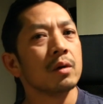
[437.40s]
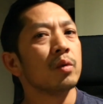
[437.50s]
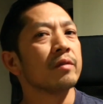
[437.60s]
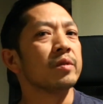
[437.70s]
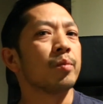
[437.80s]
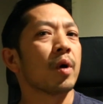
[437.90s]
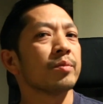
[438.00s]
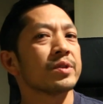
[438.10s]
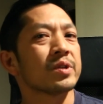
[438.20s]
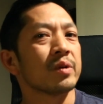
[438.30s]
what if the
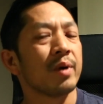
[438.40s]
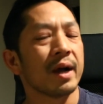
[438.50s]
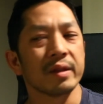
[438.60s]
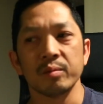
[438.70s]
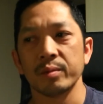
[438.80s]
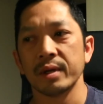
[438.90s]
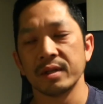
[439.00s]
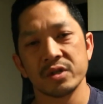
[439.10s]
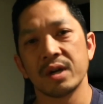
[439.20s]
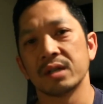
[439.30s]
department started buying them
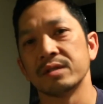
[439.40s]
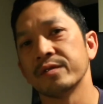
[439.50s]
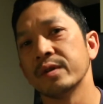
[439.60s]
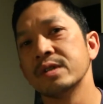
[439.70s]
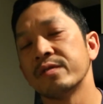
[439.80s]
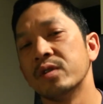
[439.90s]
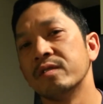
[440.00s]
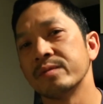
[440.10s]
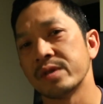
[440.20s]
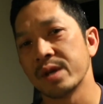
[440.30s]
and stocked a fridge full
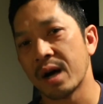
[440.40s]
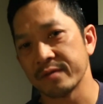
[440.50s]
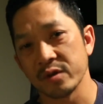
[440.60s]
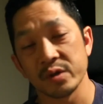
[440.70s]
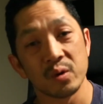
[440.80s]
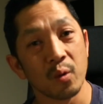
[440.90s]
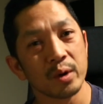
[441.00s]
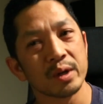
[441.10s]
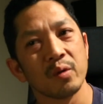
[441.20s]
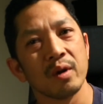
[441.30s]
of them so the officers that are
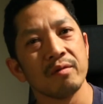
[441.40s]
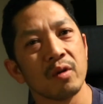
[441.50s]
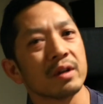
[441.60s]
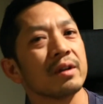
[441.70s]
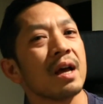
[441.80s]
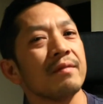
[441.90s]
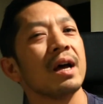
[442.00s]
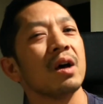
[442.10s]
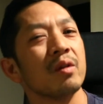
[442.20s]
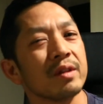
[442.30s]
working graveyard could have
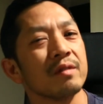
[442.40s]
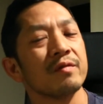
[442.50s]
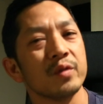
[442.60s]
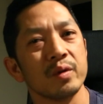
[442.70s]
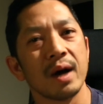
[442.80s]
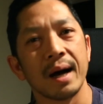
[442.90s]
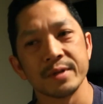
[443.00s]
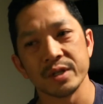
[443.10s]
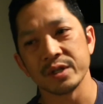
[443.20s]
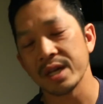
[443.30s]
healthy food
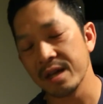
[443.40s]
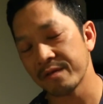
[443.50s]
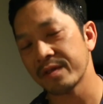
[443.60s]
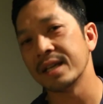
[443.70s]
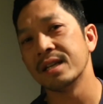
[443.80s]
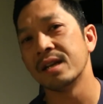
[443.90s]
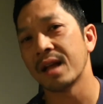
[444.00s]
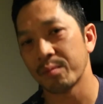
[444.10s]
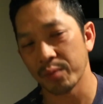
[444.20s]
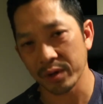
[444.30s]
options if they did
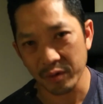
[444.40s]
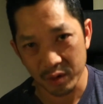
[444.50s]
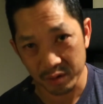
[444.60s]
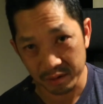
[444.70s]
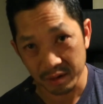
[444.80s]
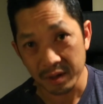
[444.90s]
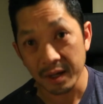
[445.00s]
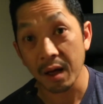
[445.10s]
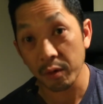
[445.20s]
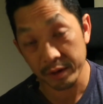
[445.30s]
not bring their own
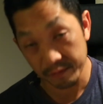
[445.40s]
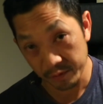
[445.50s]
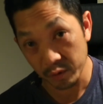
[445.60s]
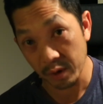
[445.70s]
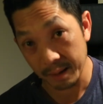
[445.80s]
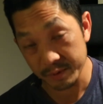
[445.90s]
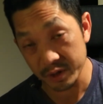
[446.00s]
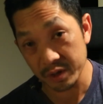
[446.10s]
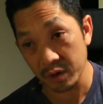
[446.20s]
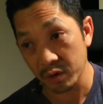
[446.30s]
healthy food
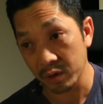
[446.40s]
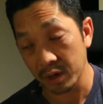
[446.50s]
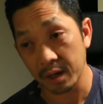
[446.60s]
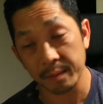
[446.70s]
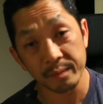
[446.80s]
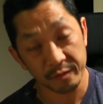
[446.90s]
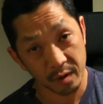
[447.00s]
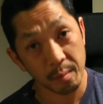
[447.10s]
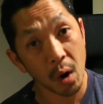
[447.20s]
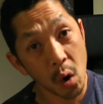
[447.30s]
options home,
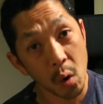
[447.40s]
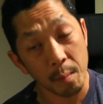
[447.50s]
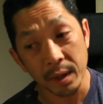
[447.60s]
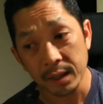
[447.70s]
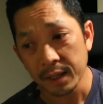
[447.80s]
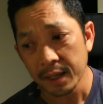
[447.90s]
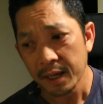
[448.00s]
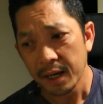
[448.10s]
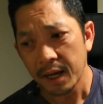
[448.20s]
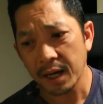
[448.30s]
from home?
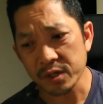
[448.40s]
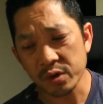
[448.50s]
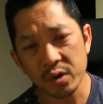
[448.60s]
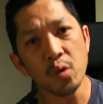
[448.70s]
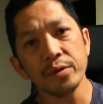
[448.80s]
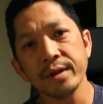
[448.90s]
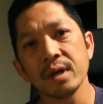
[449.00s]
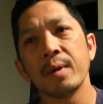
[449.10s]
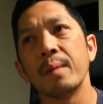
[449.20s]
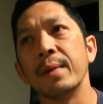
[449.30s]
So the cool
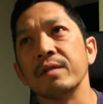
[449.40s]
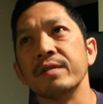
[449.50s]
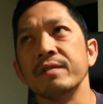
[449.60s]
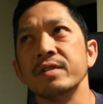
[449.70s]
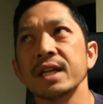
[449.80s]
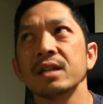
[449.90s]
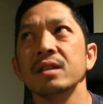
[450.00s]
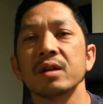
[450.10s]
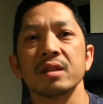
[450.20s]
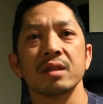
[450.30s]
thing about Megafit, if you take a
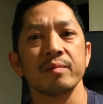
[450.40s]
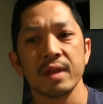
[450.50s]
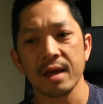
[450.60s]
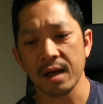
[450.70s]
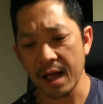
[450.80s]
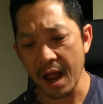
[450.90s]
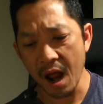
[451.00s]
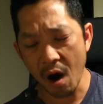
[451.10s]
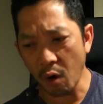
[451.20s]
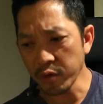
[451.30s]
look at them,
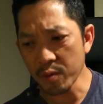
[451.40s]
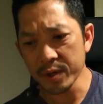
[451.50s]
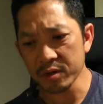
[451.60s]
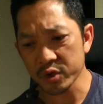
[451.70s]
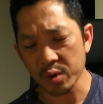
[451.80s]
all their meals